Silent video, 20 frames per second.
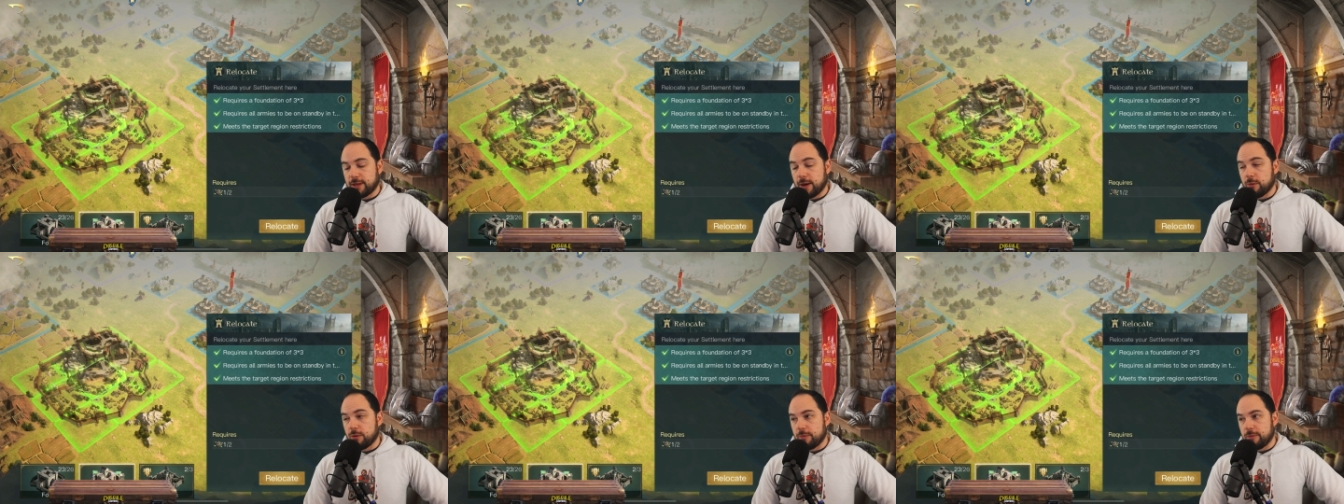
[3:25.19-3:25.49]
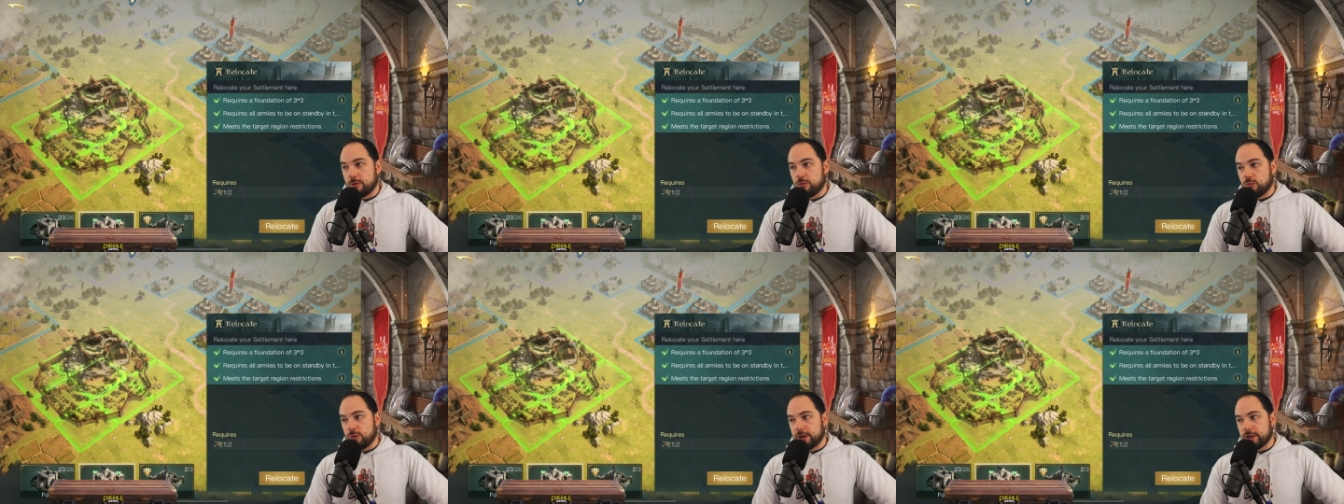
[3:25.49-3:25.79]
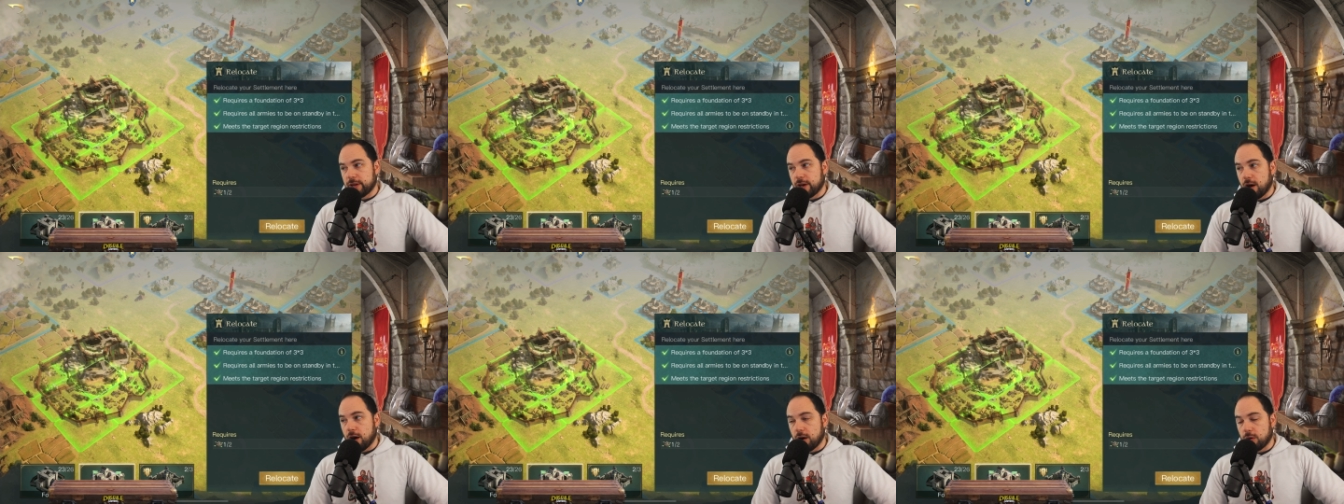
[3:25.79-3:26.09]
That would have been
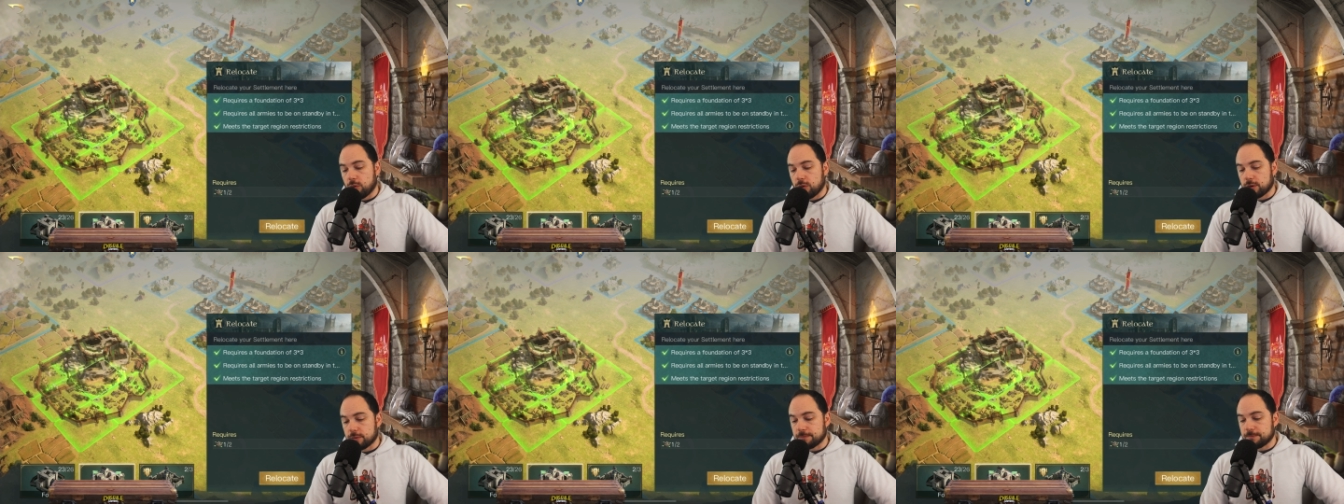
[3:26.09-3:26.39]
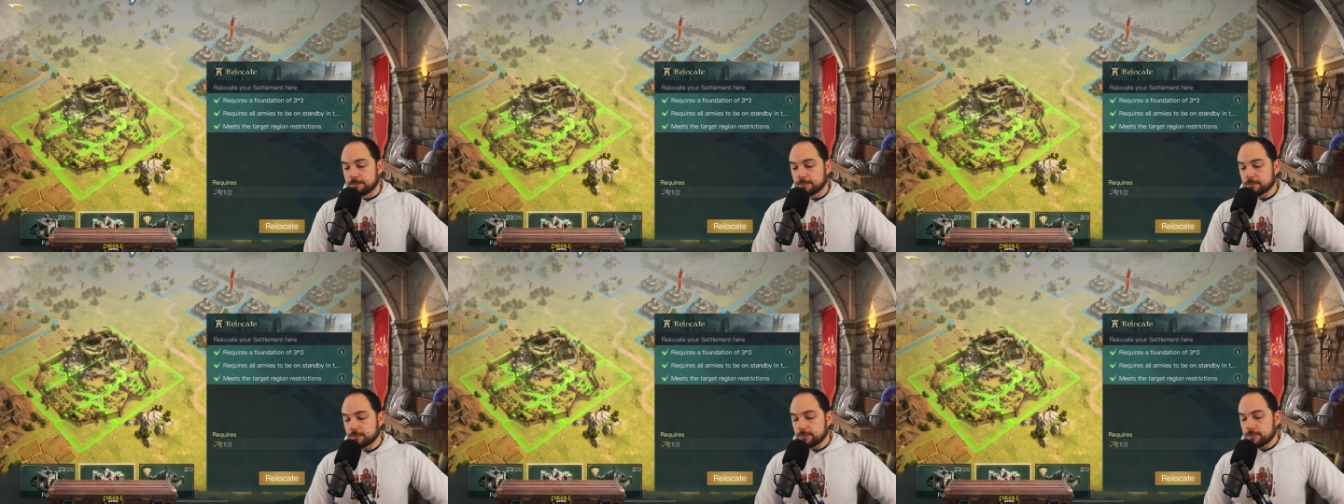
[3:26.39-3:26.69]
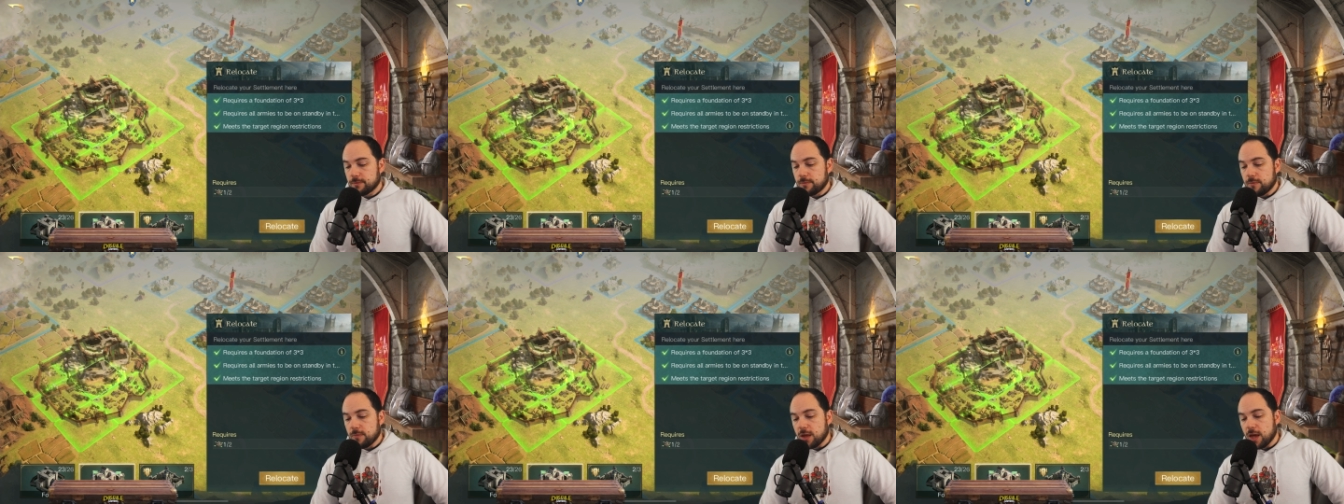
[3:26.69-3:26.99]
really awkward.
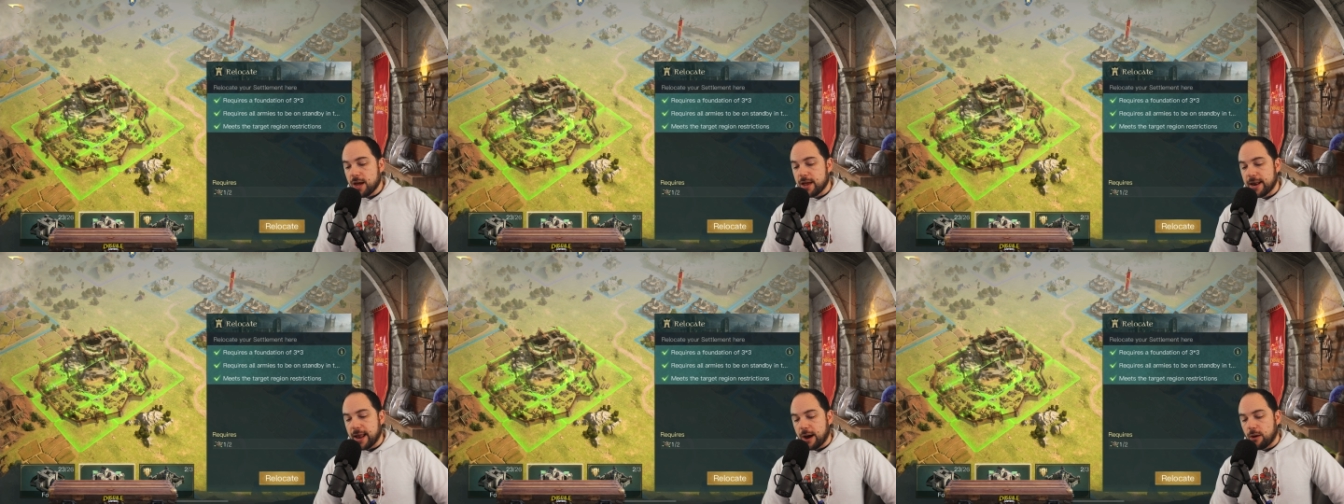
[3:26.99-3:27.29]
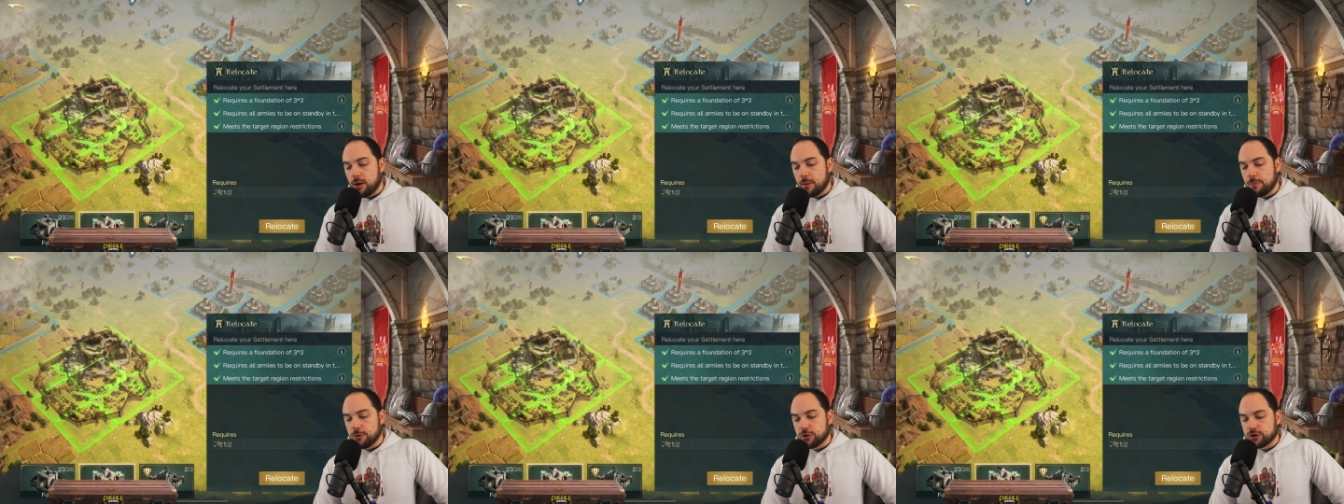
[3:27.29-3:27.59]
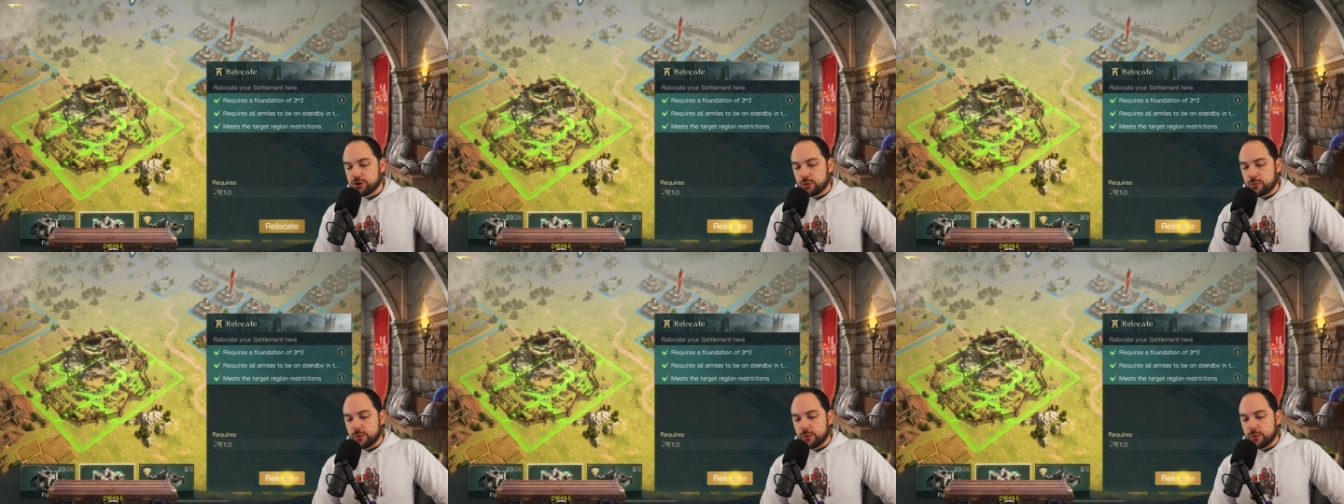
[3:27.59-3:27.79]
And now I push the